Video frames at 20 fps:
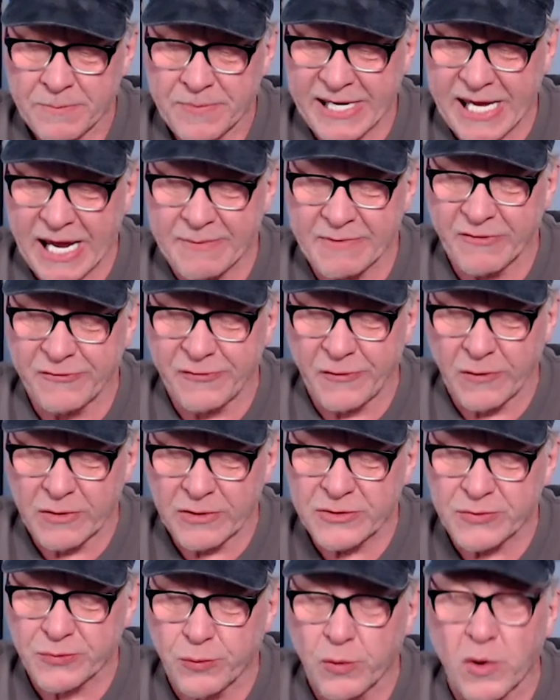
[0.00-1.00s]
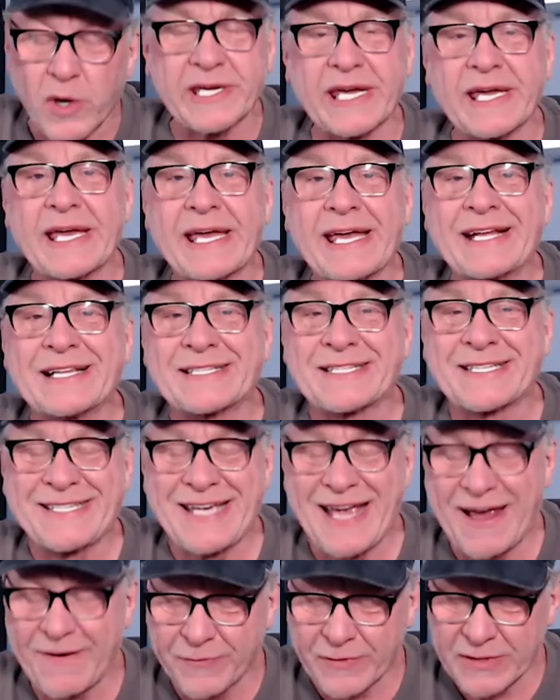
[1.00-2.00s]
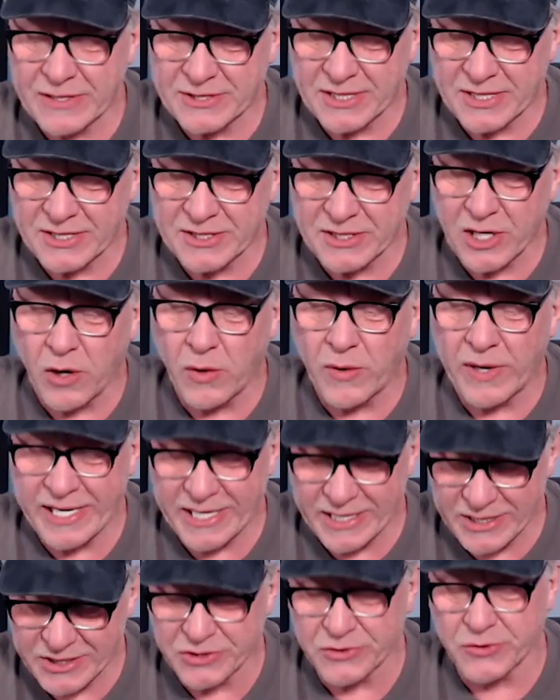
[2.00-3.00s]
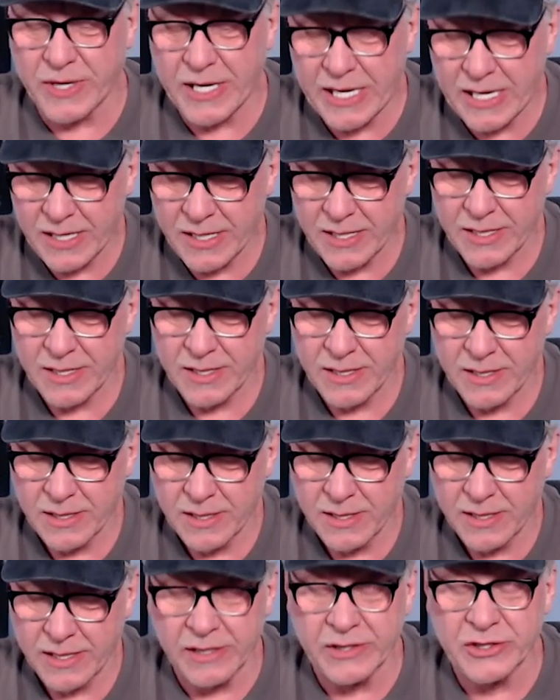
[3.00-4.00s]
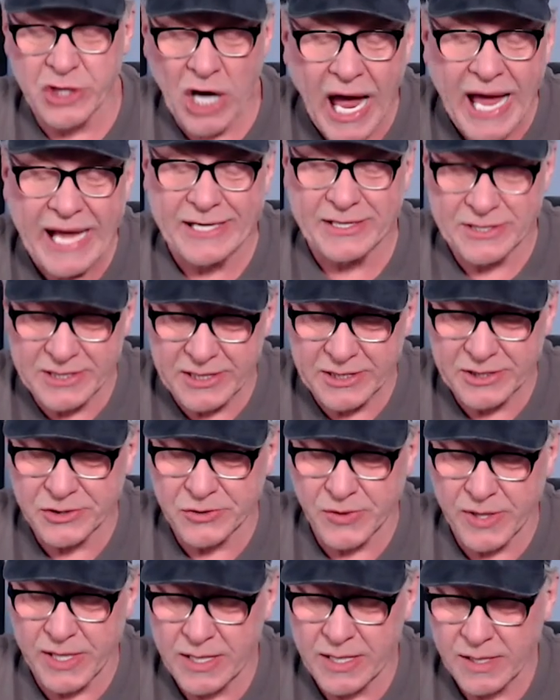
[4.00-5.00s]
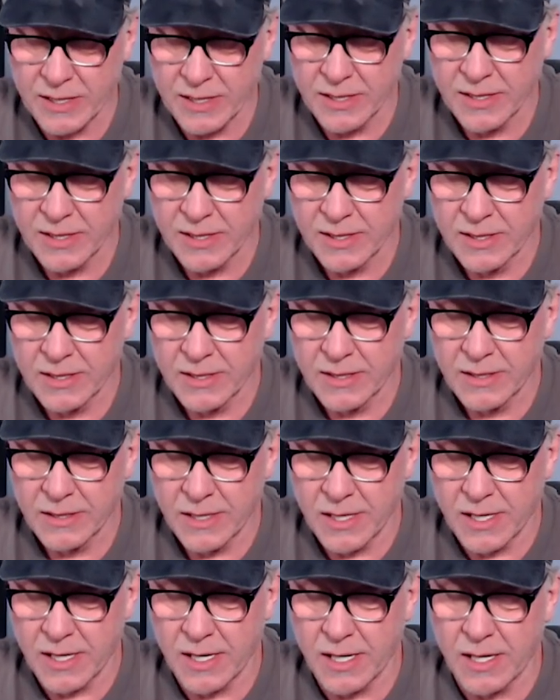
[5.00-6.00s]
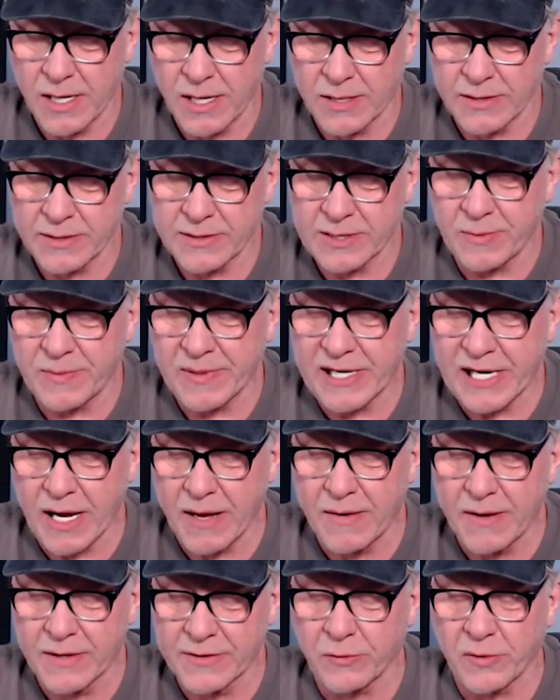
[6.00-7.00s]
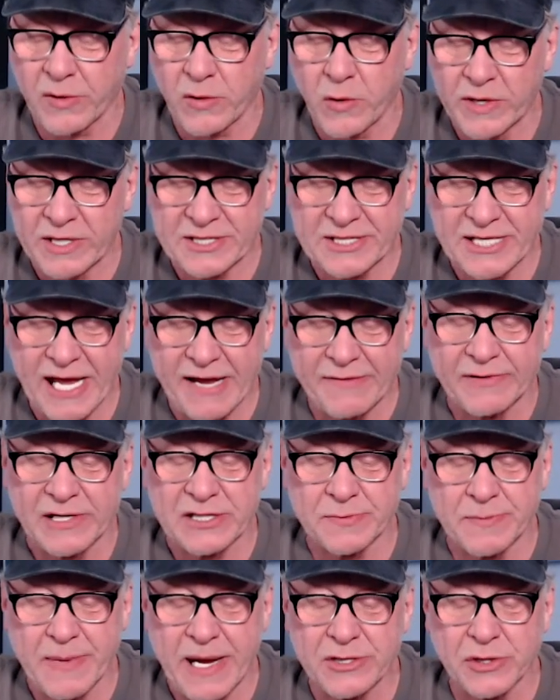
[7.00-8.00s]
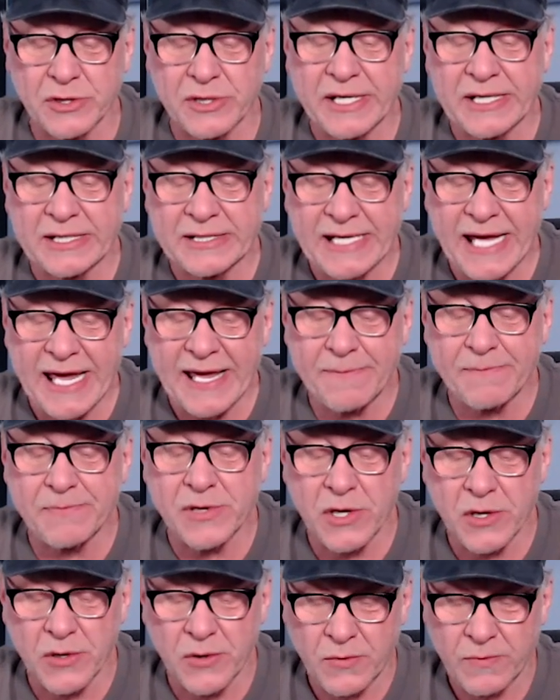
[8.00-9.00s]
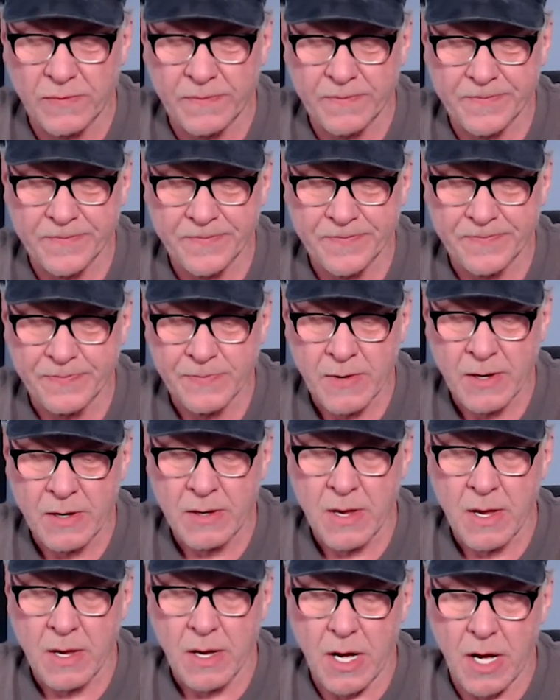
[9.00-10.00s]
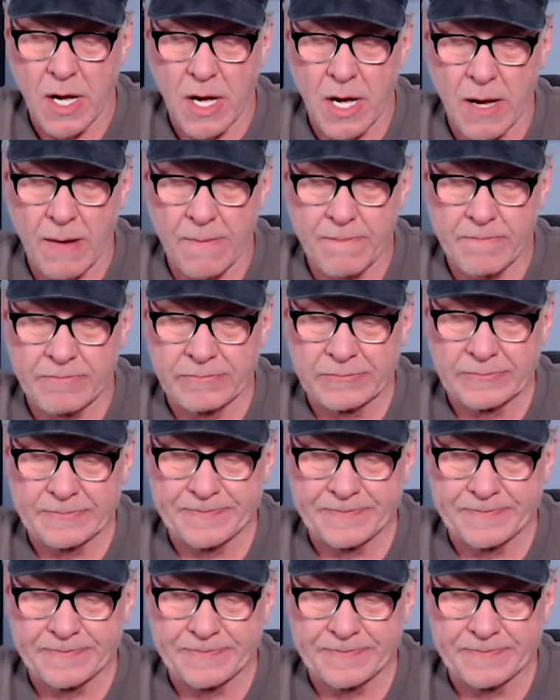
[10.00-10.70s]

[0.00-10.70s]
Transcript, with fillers: became the first rookie in San Francisco history, in Giants history, uh, to become to record a save in his major league debut. Um